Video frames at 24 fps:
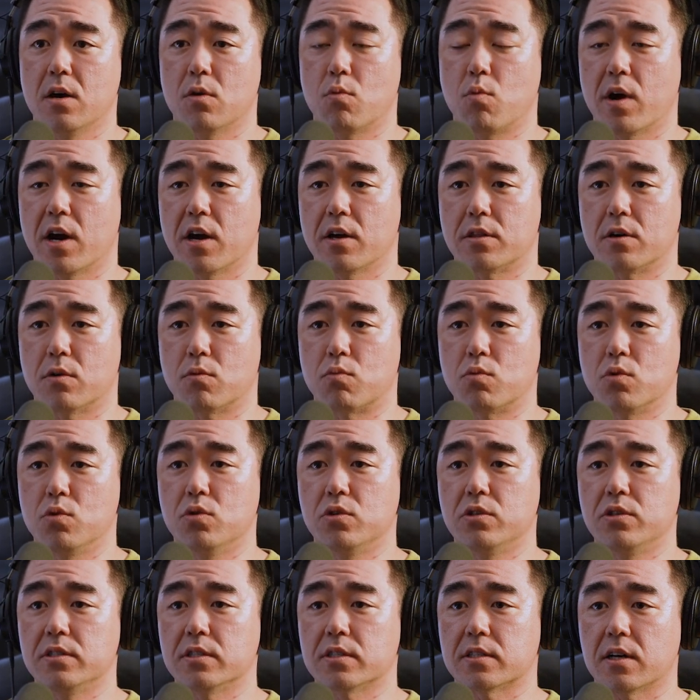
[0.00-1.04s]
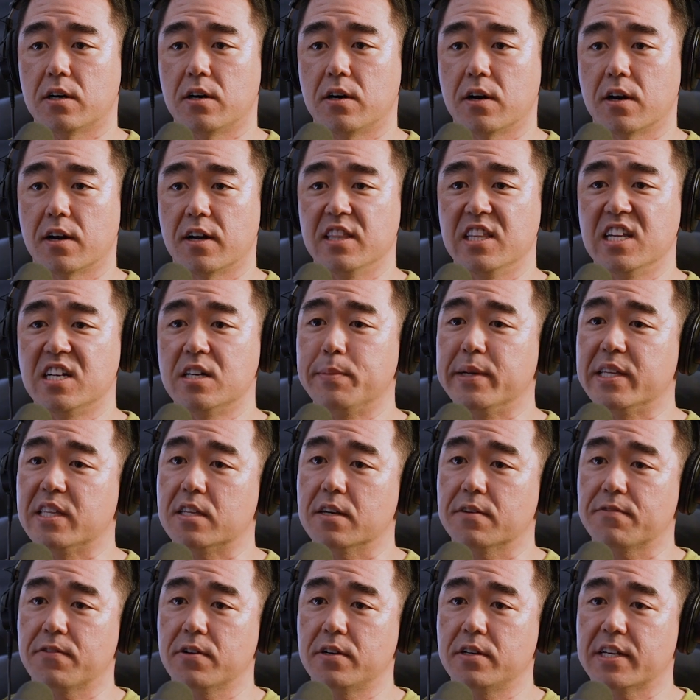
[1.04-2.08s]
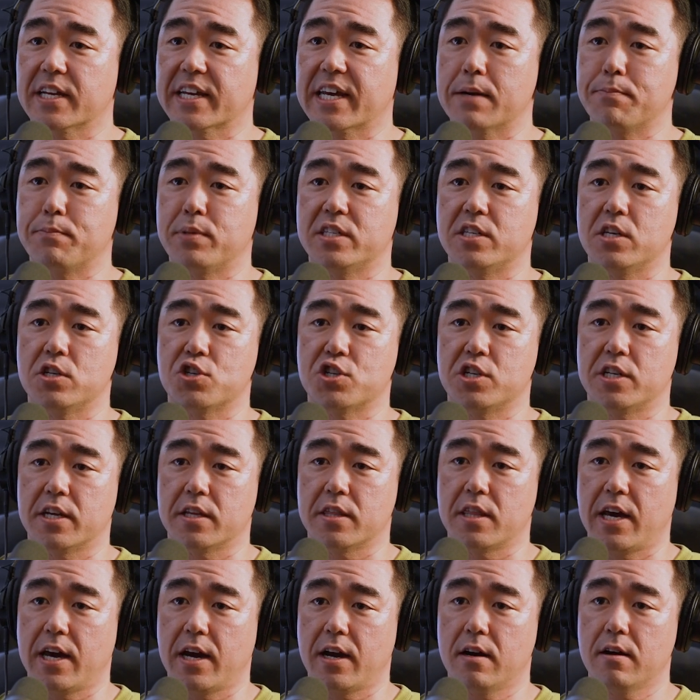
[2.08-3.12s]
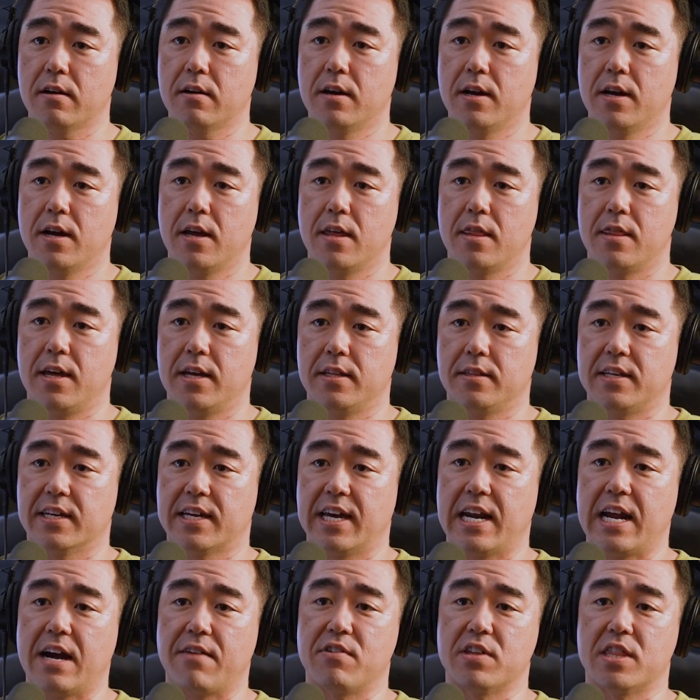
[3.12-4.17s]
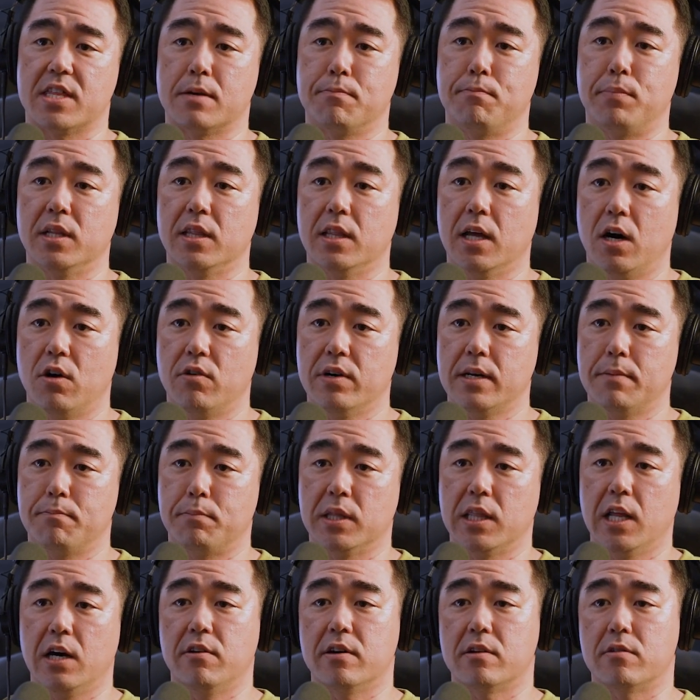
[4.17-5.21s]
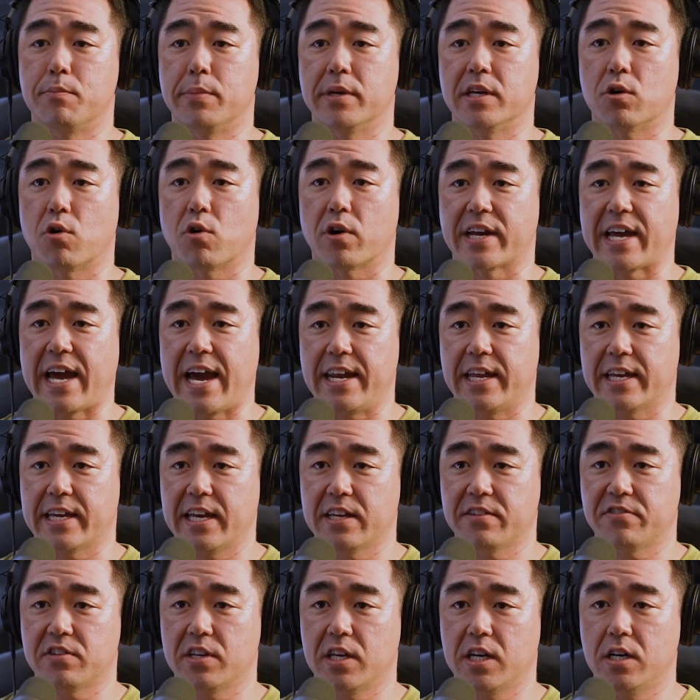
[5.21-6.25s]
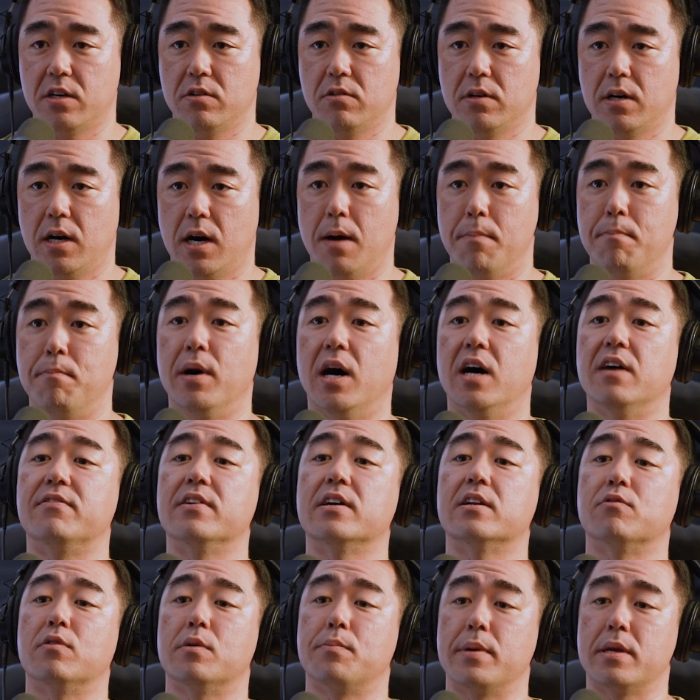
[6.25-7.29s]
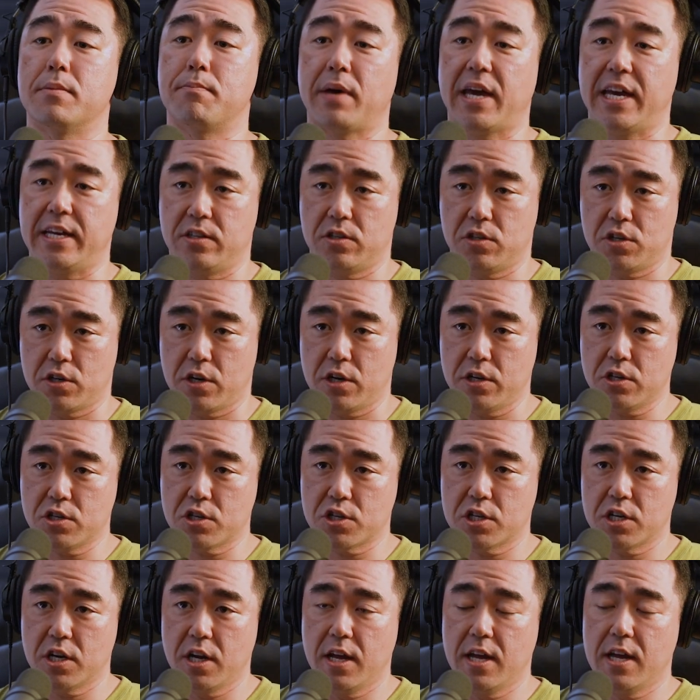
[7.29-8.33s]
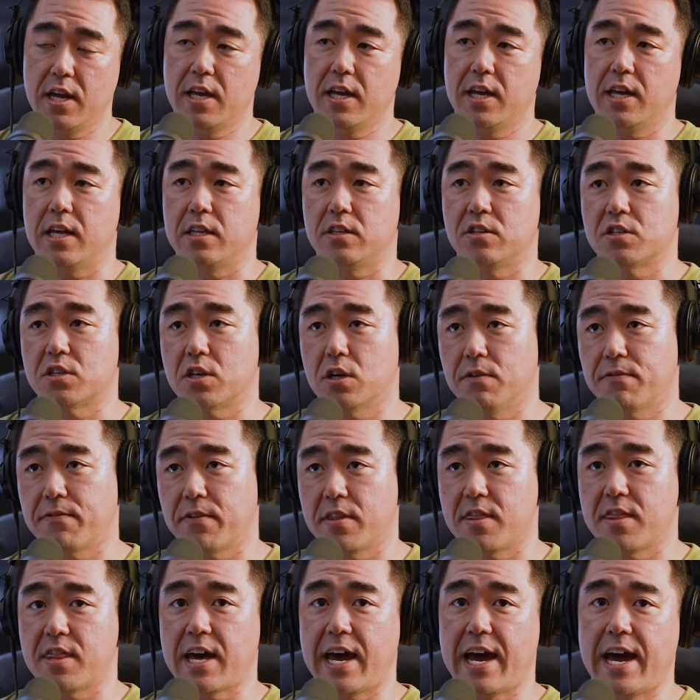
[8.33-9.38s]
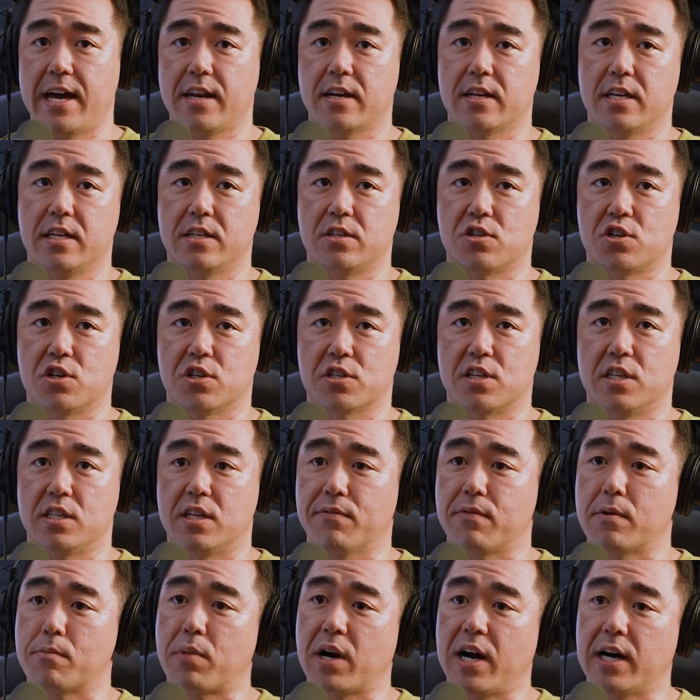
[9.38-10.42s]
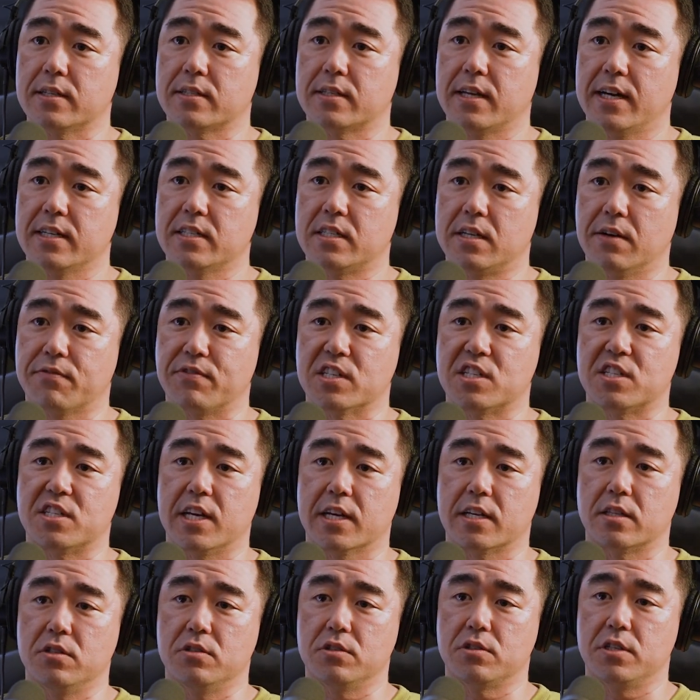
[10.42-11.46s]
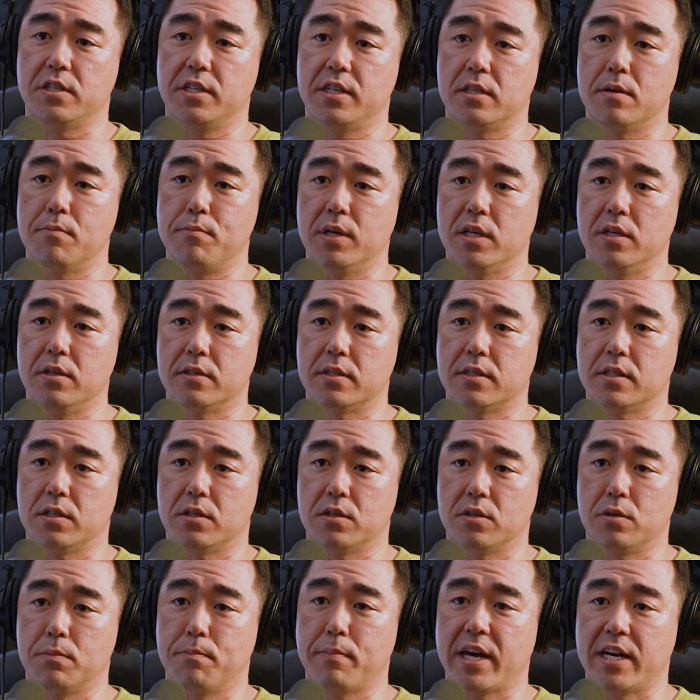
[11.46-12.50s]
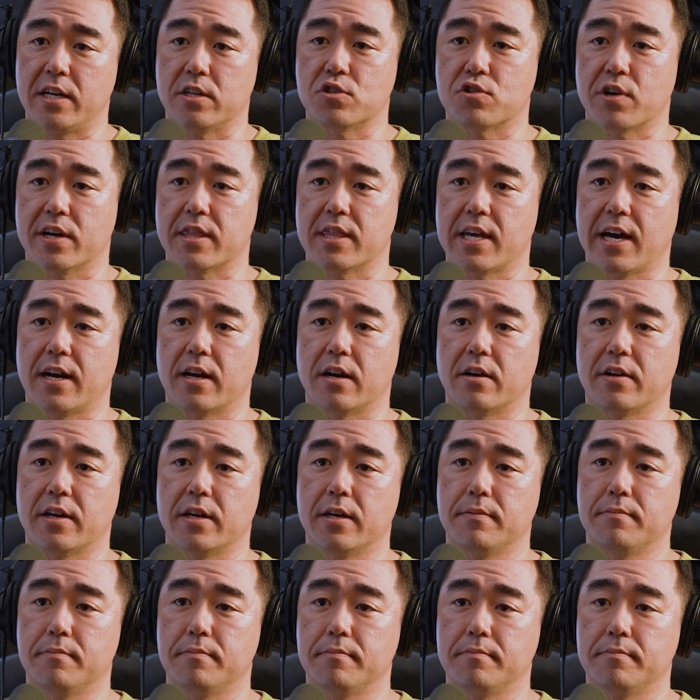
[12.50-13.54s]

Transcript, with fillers: where the rules are a little bit different to get positioning there than to get everything below it. Below it would be organic SEO, above it would be paid search. And so for that, it's just a different process, different signals you need to build to penetrate that area.